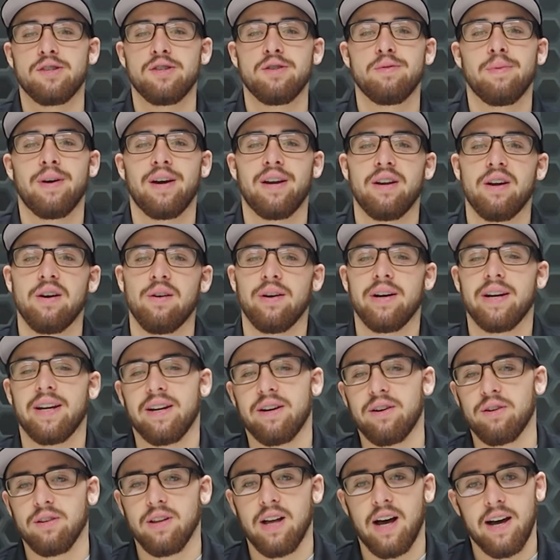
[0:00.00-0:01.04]
as you may know it,
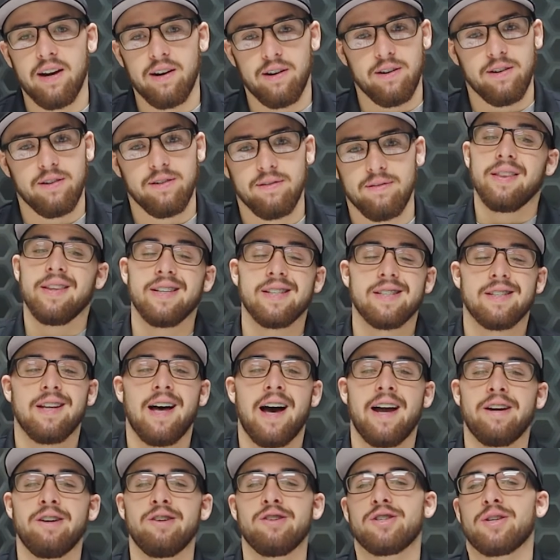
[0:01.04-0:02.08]
inner liner. This
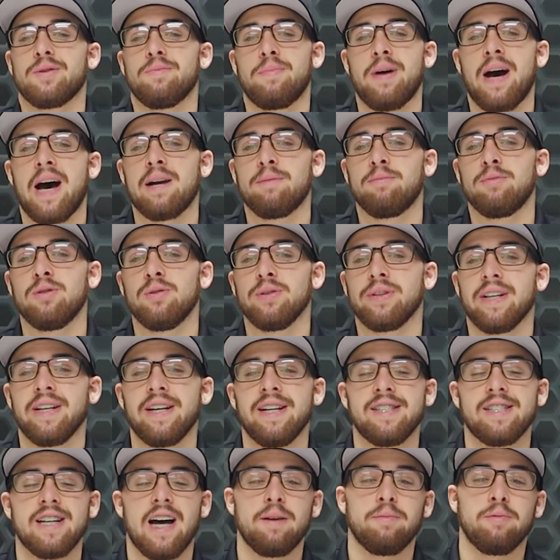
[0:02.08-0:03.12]
liner is compatible with
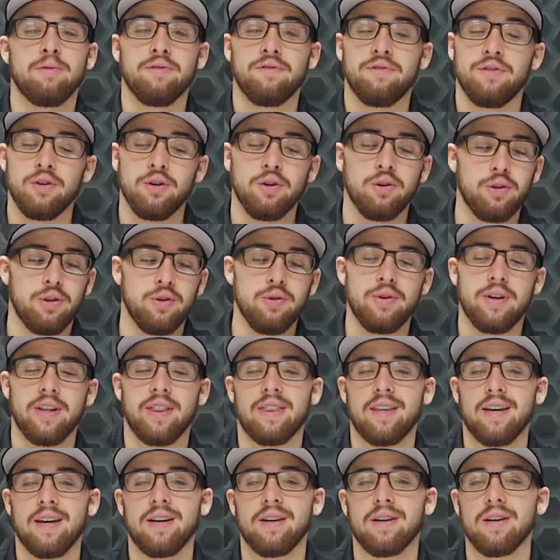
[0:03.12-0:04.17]
any type of fuel you
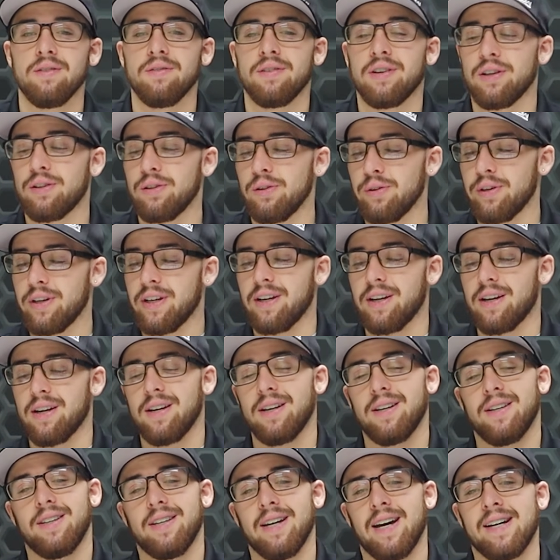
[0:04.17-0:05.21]
can think of, including
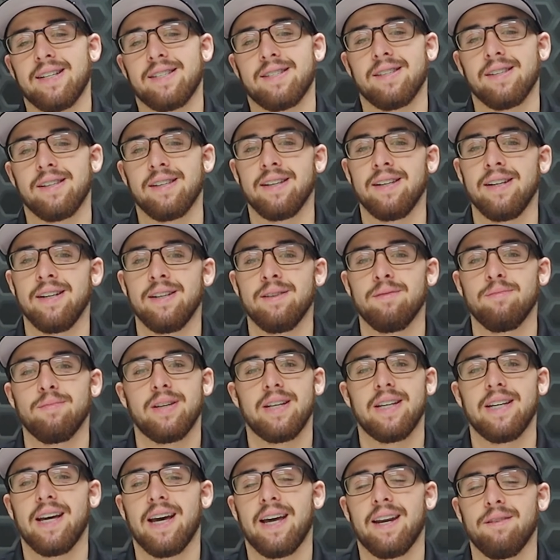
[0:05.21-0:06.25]
gasoline,
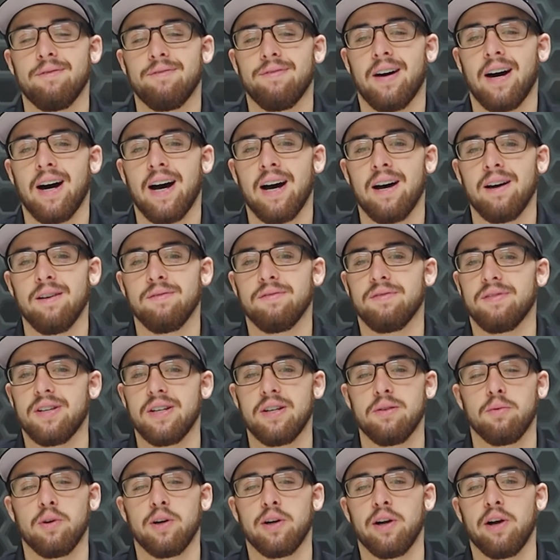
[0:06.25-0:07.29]
E85,
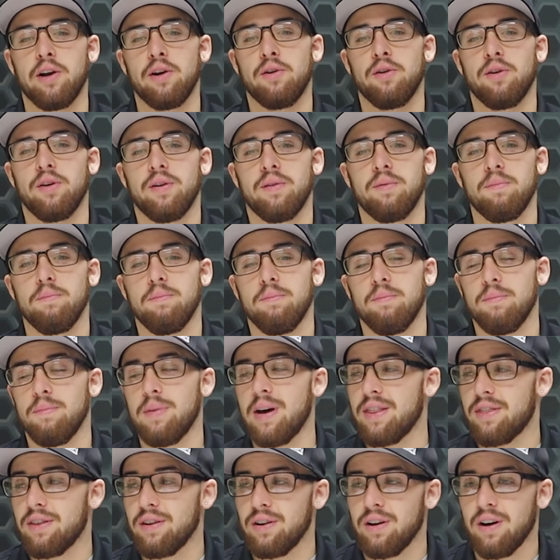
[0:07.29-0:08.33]
E100,
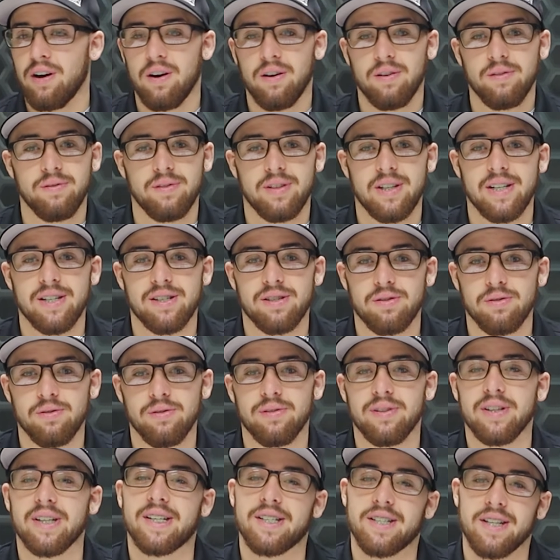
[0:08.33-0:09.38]
methanol,
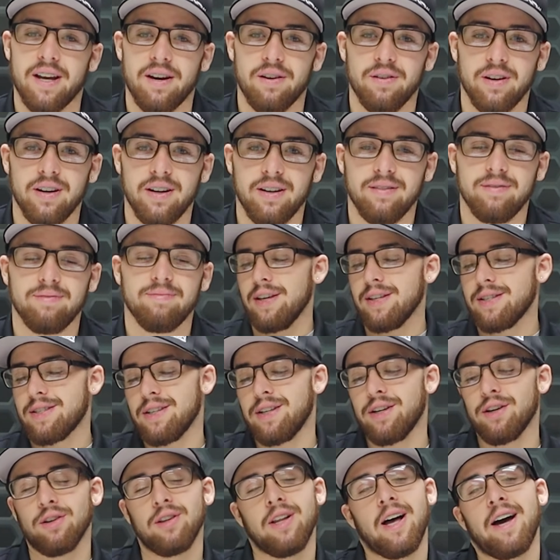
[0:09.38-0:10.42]
diesel, etc. This
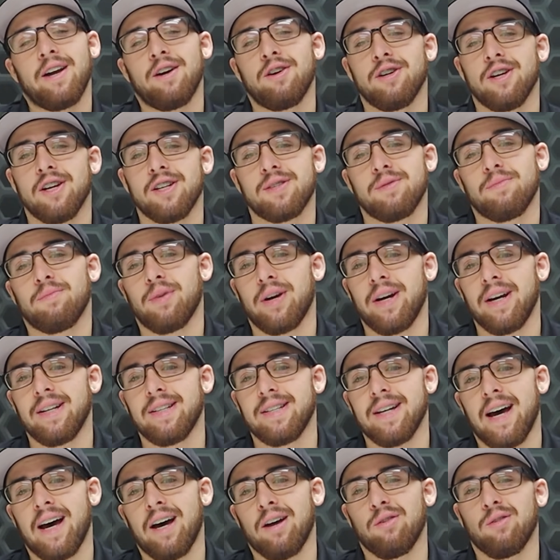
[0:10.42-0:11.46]
inner liner doesn't break
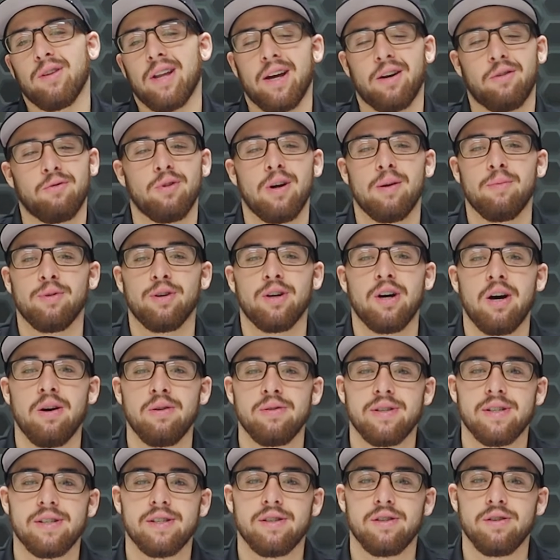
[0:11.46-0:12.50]
down like rubber
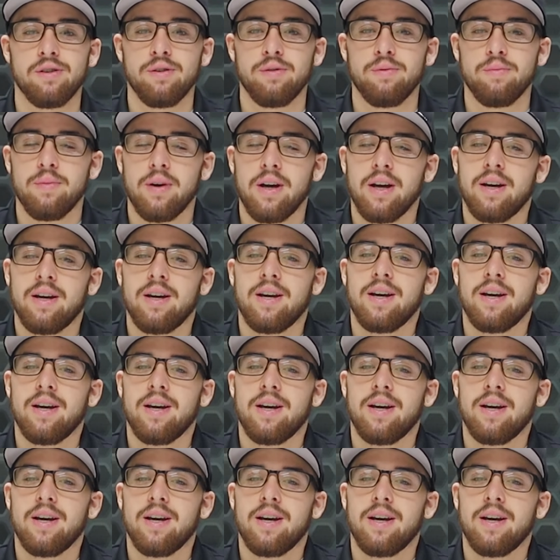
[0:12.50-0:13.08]
hoses do,